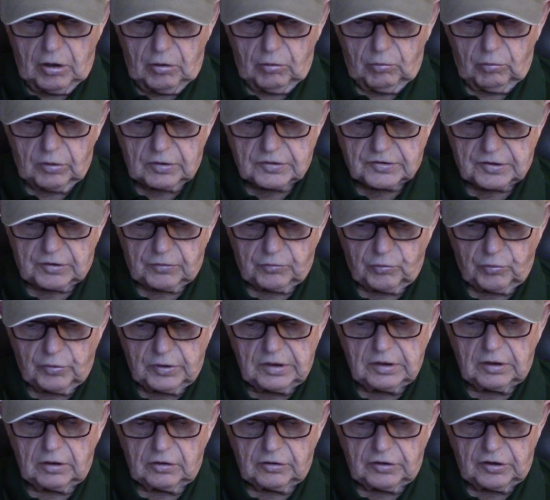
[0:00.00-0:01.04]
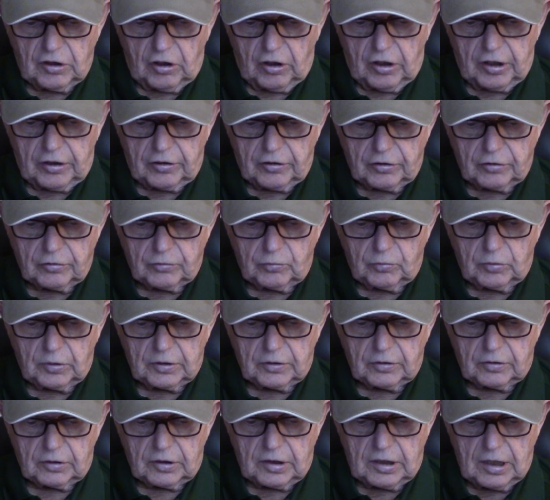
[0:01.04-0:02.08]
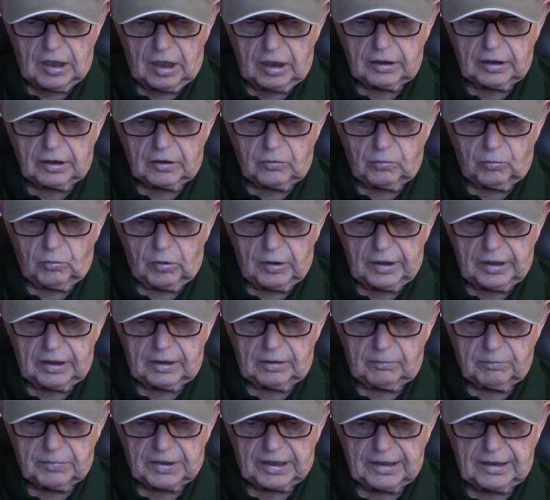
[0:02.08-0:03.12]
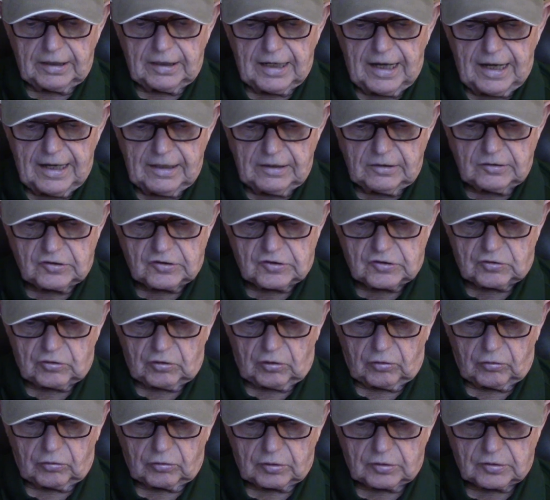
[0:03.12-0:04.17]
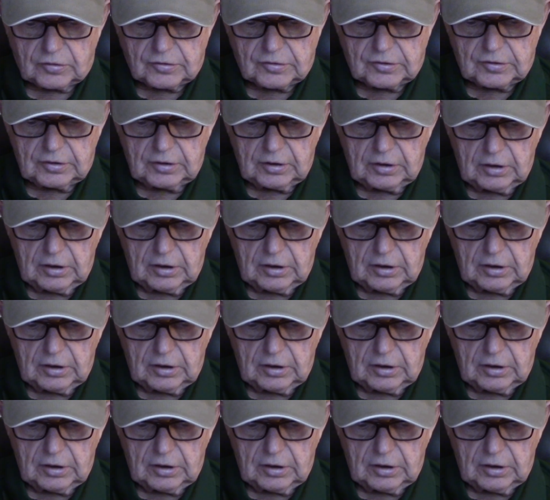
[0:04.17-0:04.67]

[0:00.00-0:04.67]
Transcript: was a real yawner, with Youngin winning by 9 strokes.